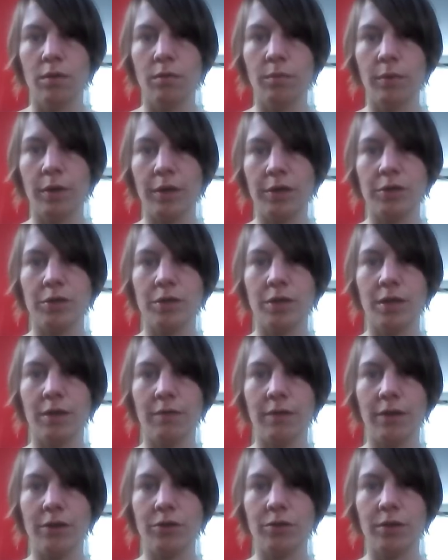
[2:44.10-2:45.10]
which
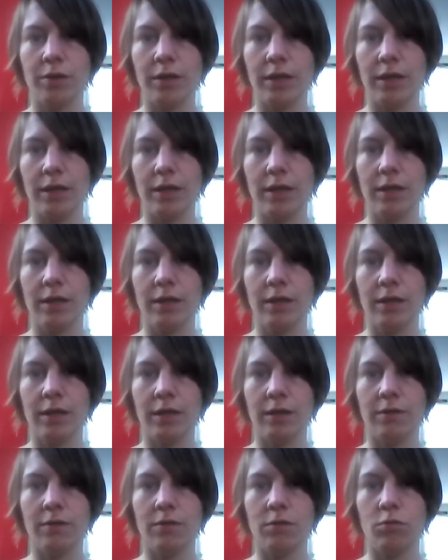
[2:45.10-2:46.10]
eventually
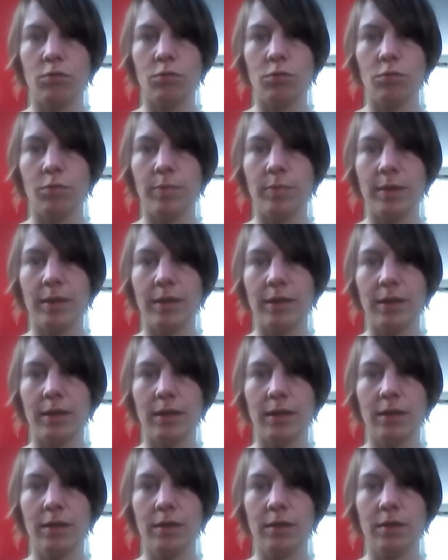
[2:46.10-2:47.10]
needs to
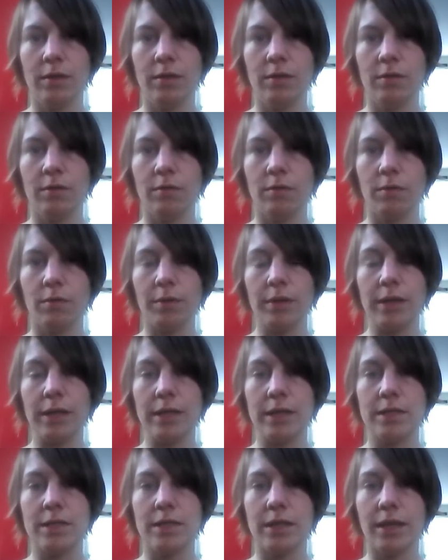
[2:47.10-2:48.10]
be
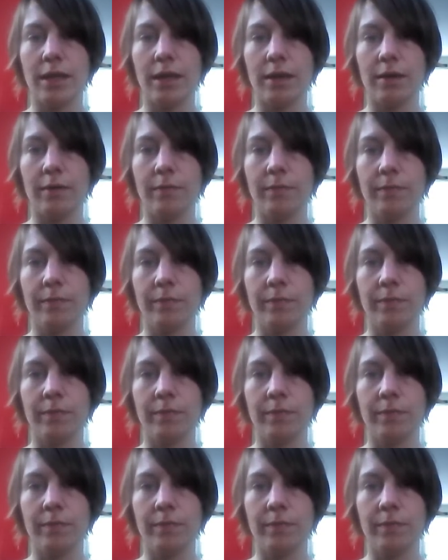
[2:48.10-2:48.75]
released again.